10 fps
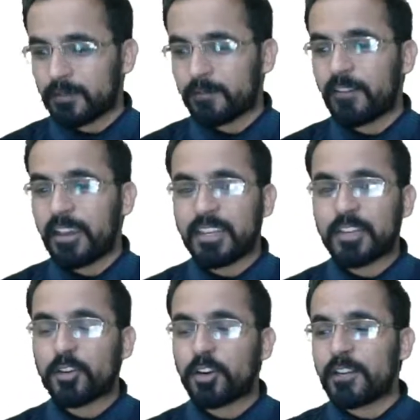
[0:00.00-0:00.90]
Very
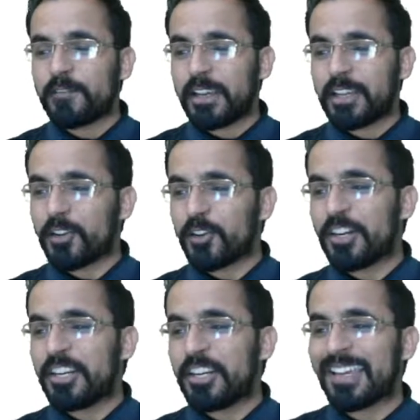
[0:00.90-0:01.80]
good, very
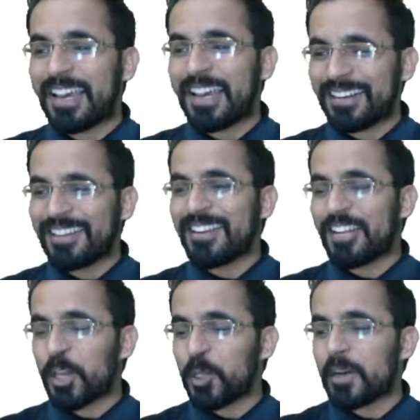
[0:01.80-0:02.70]
good.
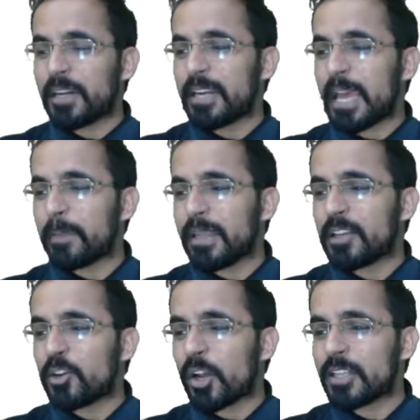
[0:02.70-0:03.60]
Now you are grabbing
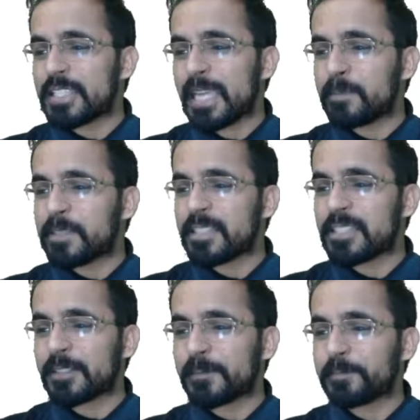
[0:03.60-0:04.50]
the
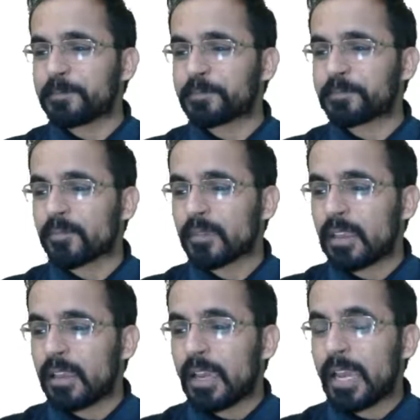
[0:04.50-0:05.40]
concepts.
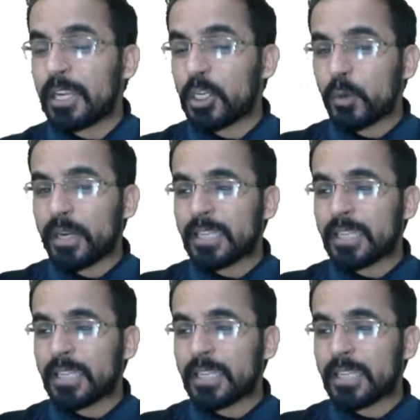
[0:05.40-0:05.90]
And do hit the